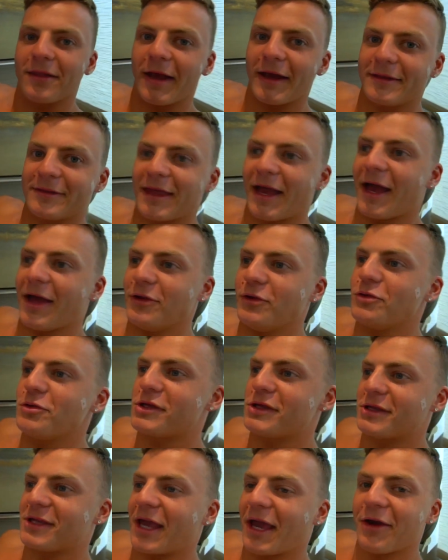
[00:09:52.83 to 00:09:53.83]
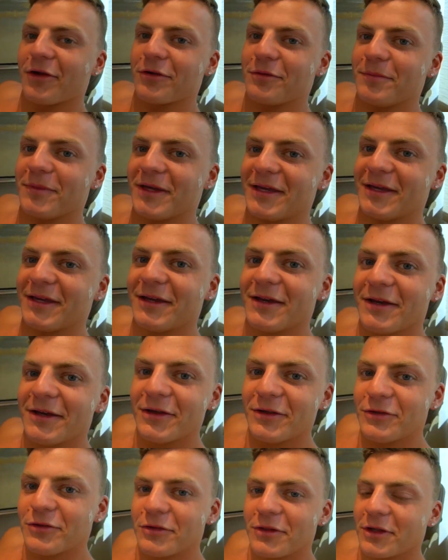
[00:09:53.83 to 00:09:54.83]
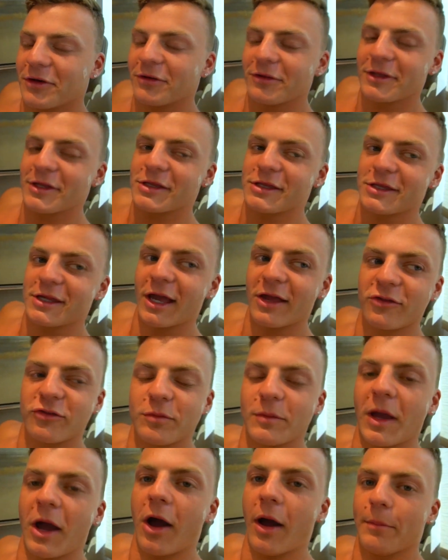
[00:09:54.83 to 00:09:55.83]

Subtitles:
like that? You scared me. You literally sketched me out.